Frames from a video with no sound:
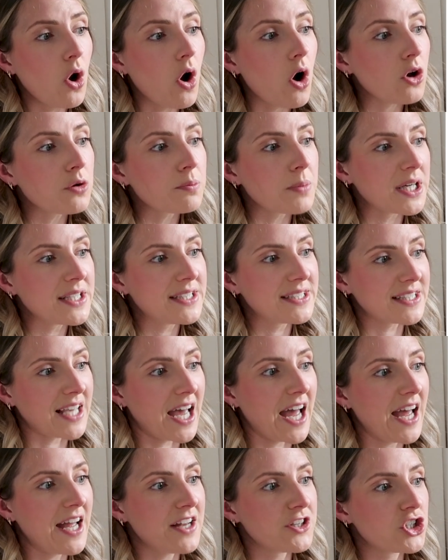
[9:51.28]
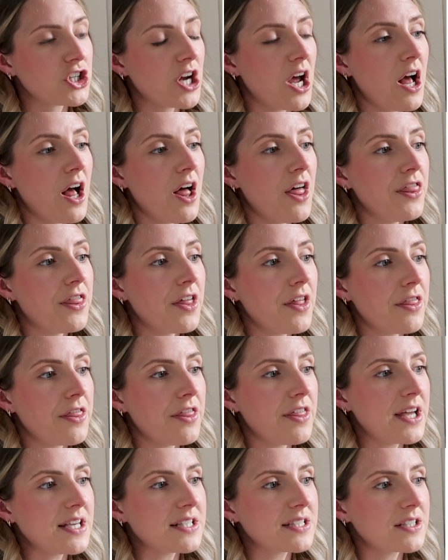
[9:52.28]
on my sketch, that
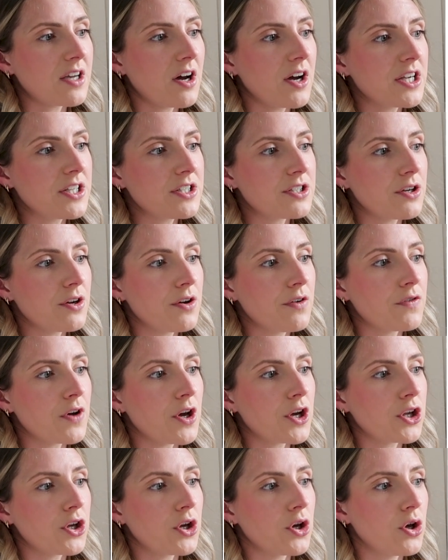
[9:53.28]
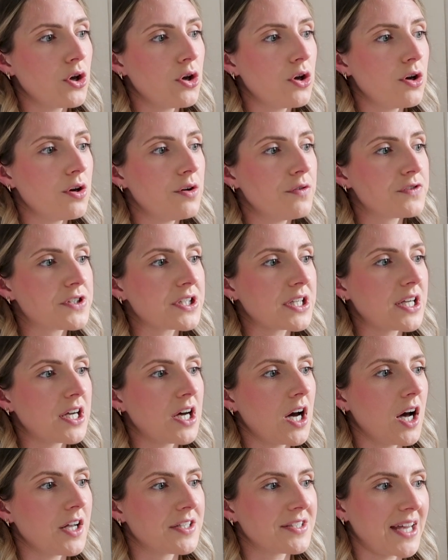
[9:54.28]
this kind of curved
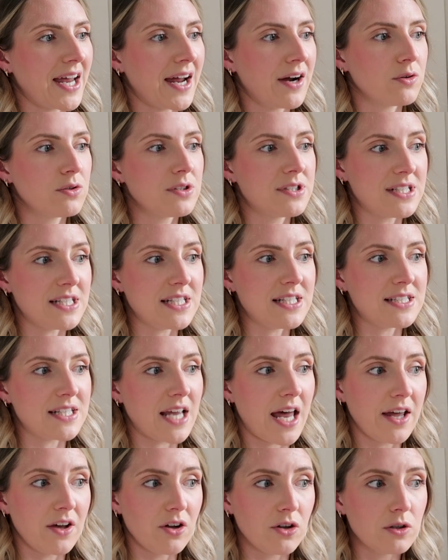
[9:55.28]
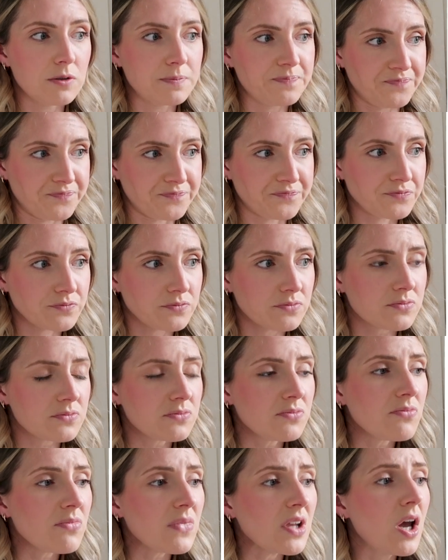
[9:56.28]
cutout detail
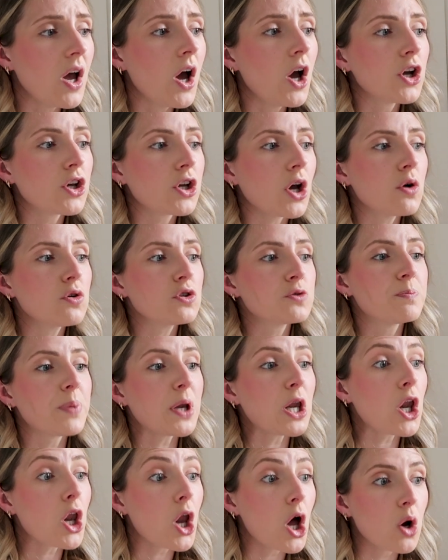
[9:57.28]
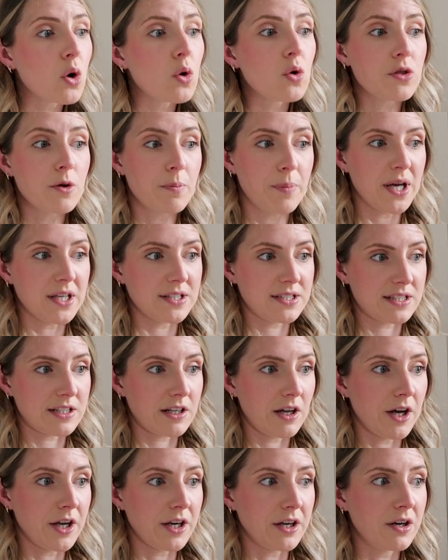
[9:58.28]
goes below the bust
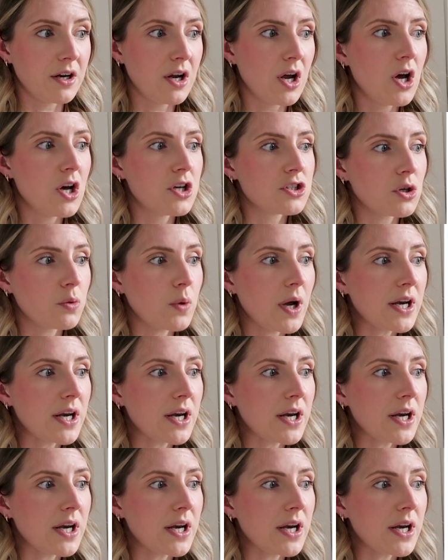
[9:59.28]
line. So